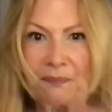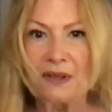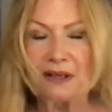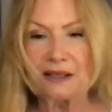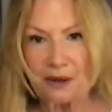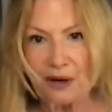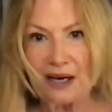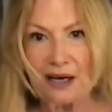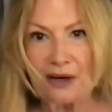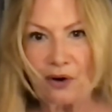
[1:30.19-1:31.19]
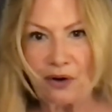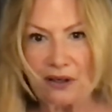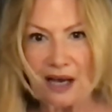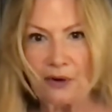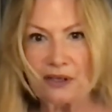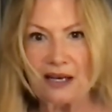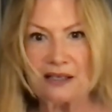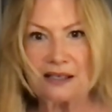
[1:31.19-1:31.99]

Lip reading: That's how I call it nowadays.